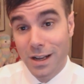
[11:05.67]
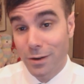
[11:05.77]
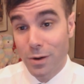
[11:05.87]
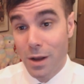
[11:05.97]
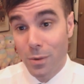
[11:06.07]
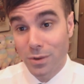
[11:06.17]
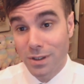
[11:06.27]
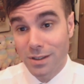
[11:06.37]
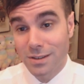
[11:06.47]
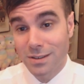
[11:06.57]
I don't know how old
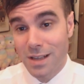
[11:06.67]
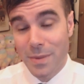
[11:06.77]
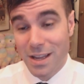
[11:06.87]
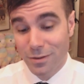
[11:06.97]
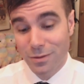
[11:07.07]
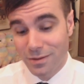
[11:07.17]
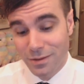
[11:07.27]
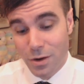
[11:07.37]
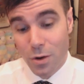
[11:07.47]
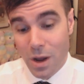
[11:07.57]
it is. I mean, I don't
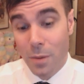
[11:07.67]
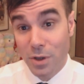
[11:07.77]
know how